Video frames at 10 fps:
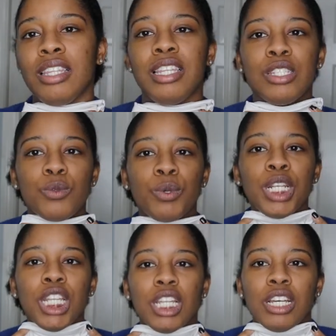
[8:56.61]
this
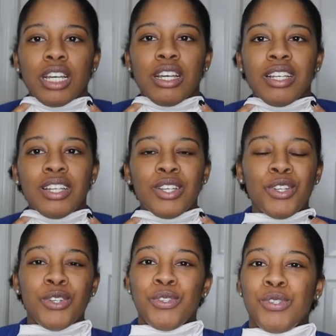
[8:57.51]
would look
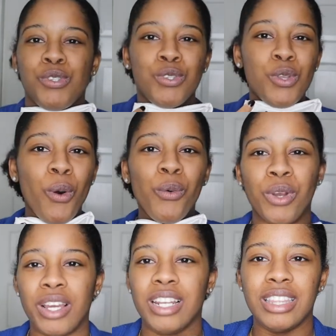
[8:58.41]
so good.